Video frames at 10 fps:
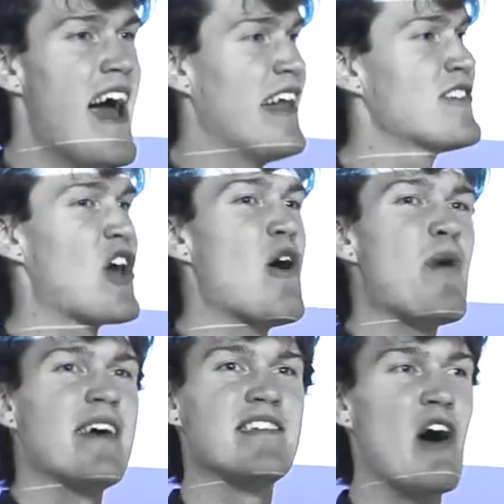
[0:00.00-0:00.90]
and tell
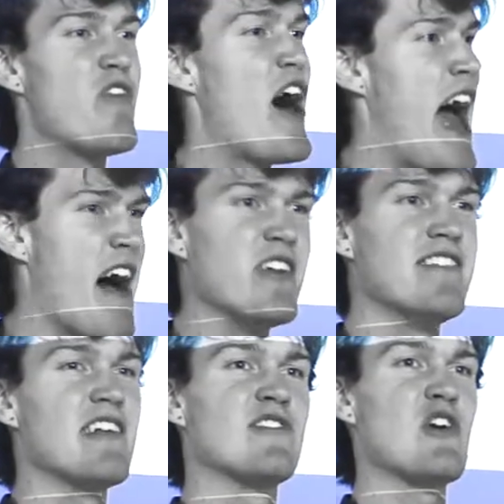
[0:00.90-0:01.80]
myself I haven't
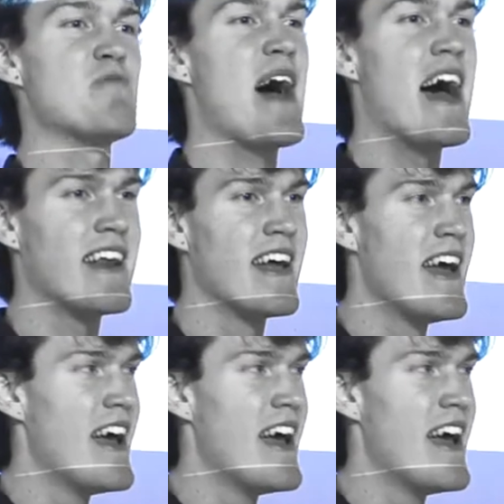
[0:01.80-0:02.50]
done so bad.